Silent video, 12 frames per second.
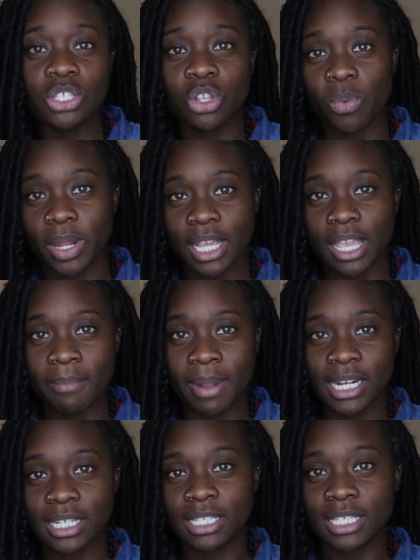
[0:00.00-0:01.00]
So when I came
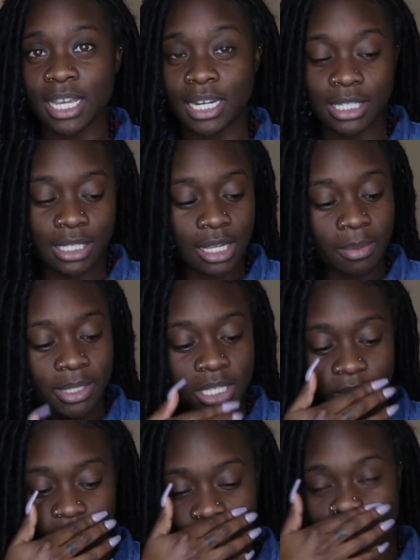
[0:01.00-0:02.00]
back, I decided to tell
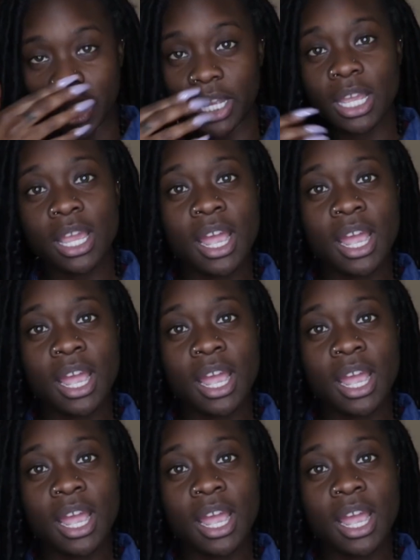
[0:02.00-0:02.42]
myself, you know what,